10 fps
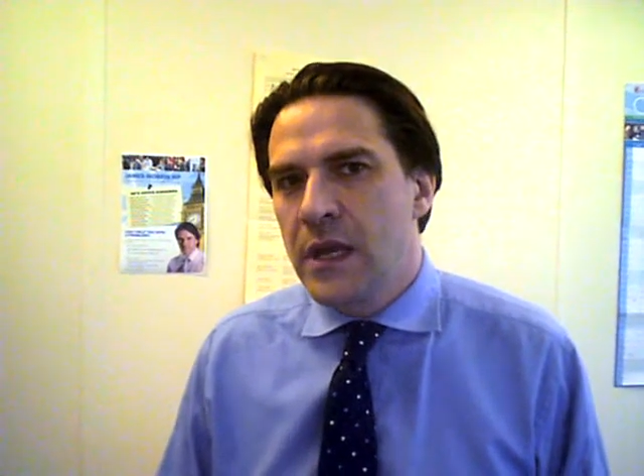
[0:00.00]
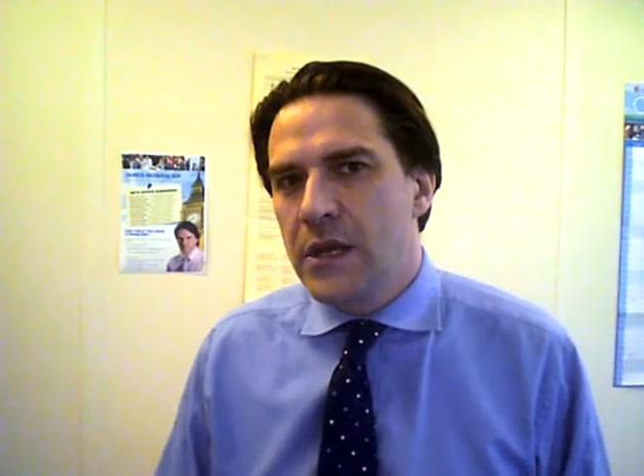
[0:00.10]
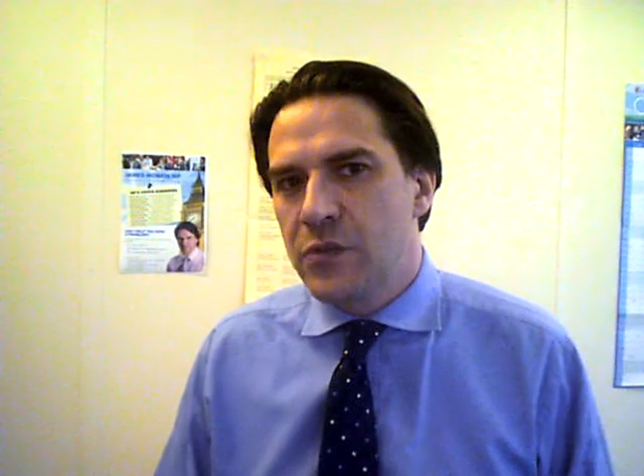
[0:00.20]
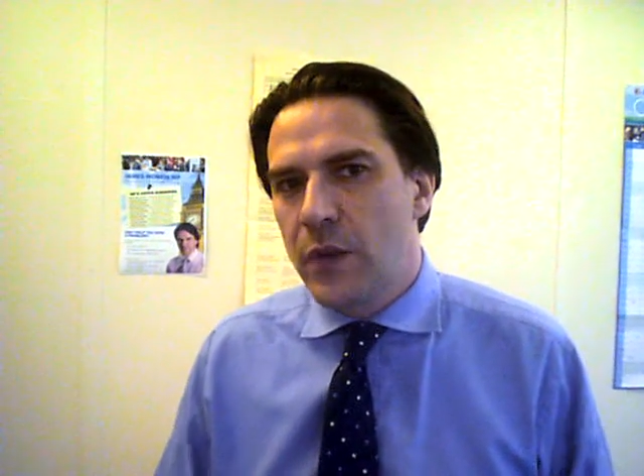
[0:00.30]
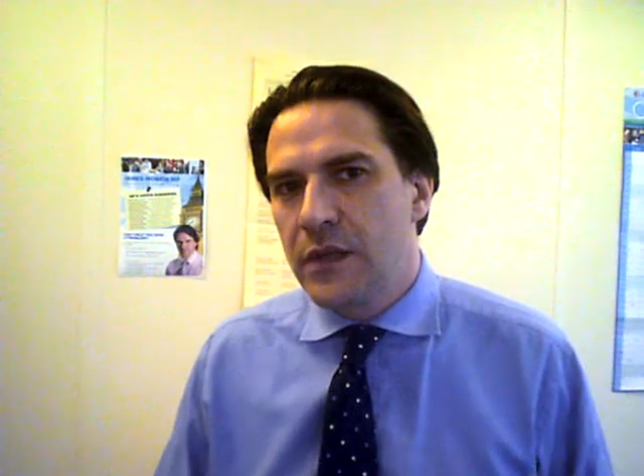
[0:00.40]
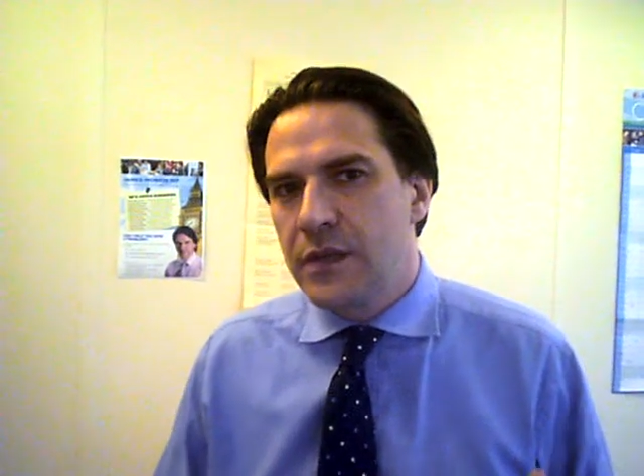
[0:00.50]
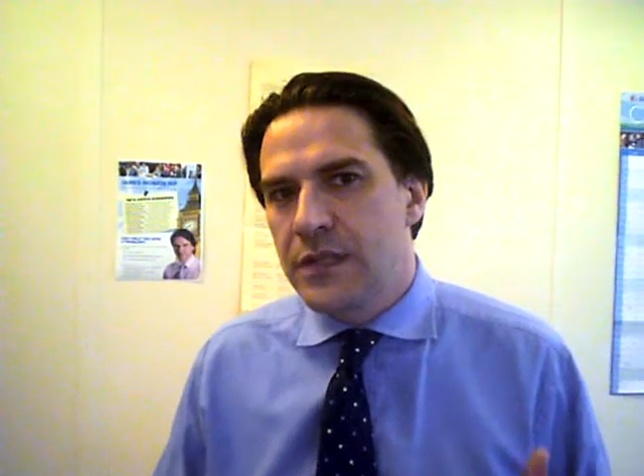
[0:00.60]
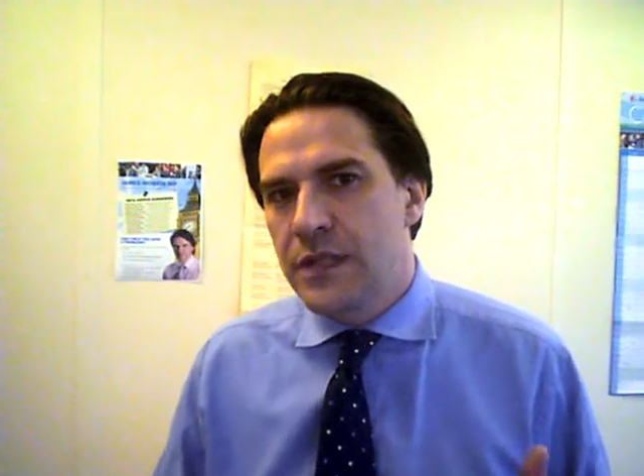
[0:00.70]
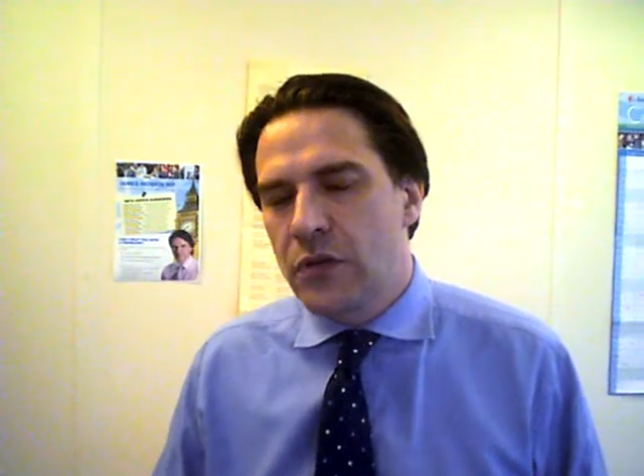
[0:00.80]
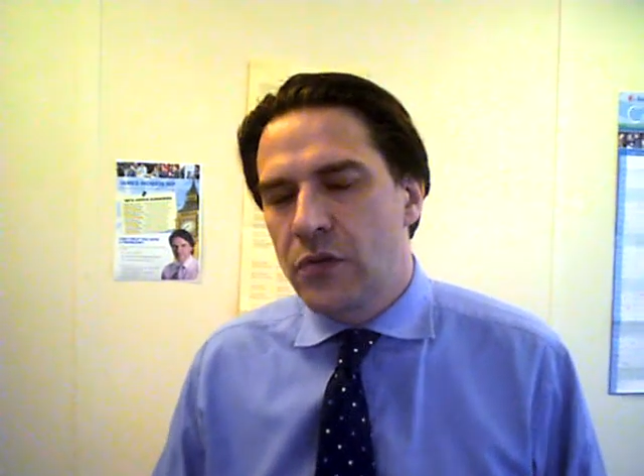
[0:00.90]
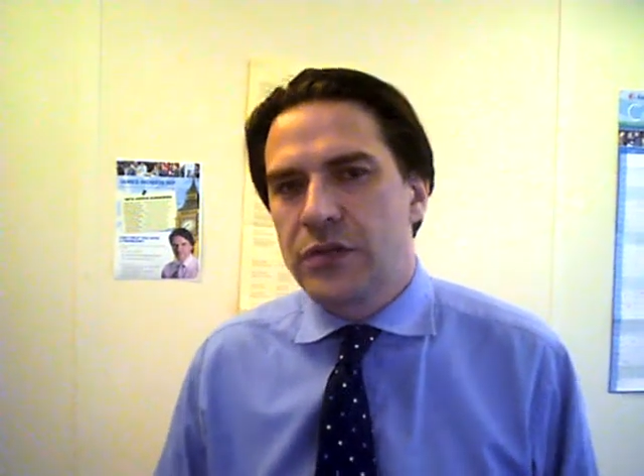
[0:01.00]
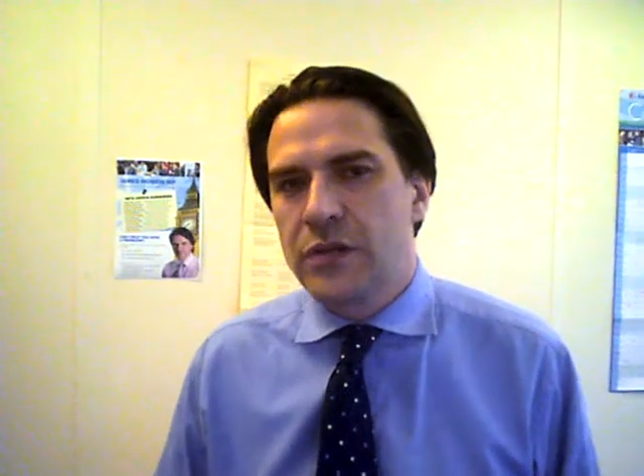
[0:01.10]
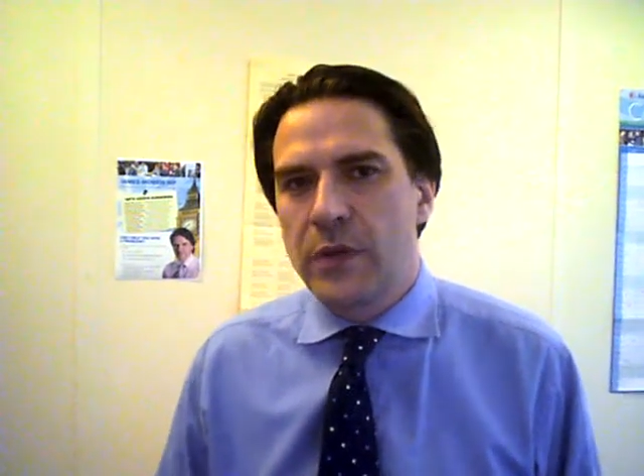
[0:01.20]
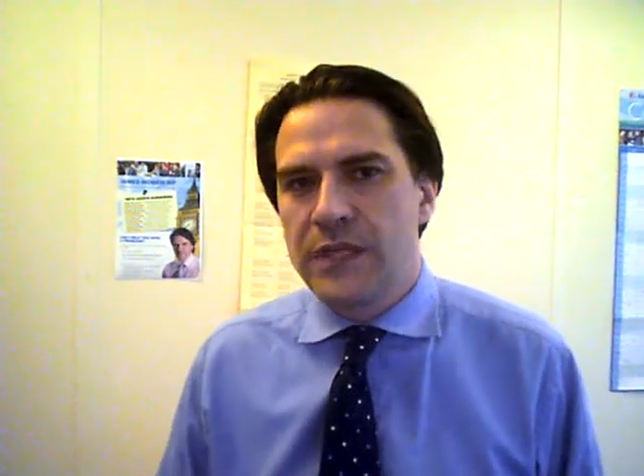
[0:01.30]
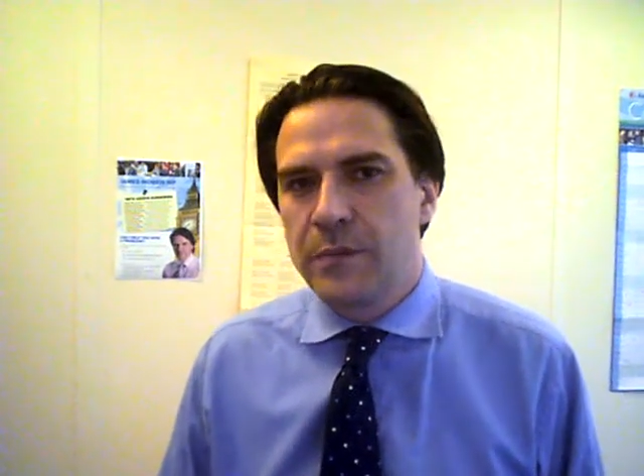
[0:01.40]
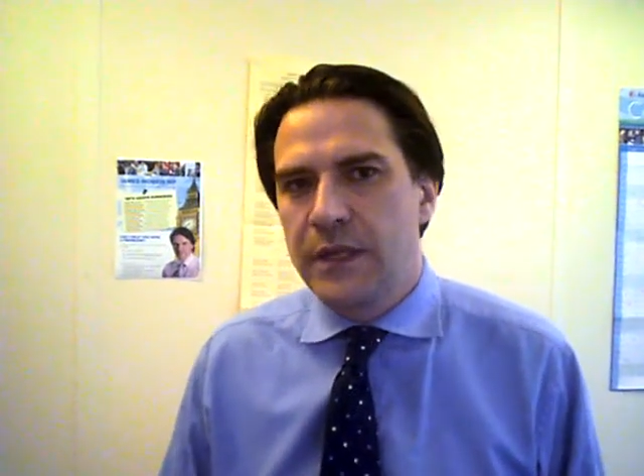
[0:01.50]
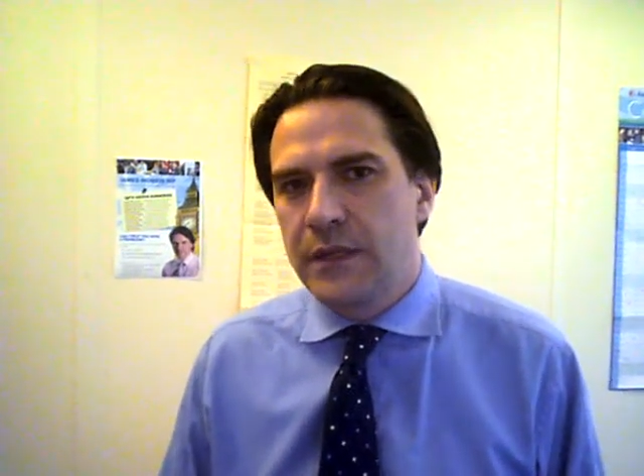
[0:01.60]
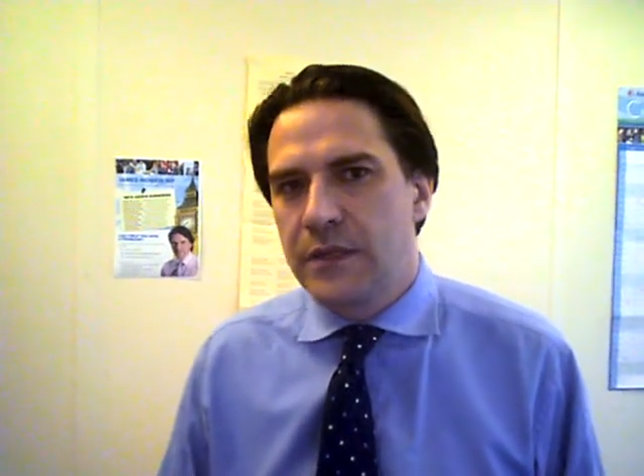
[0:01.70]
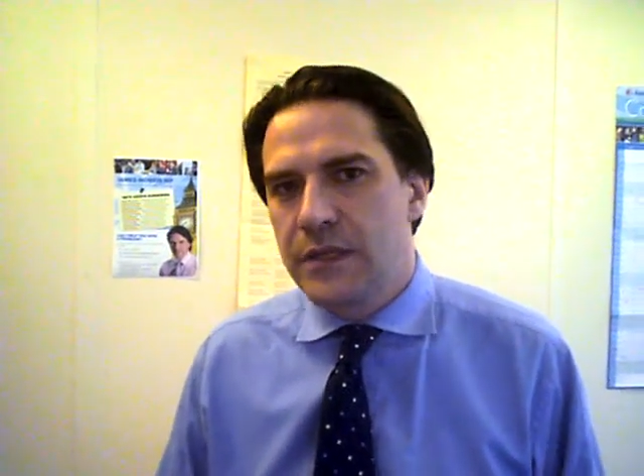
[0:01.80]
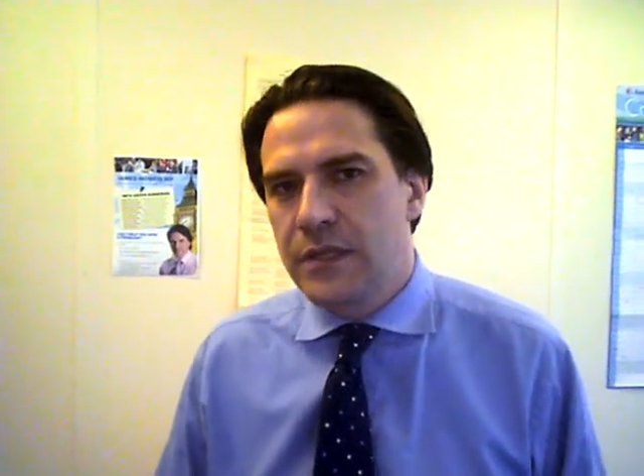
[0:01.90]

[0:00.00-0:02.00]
as well as across the West Midlands.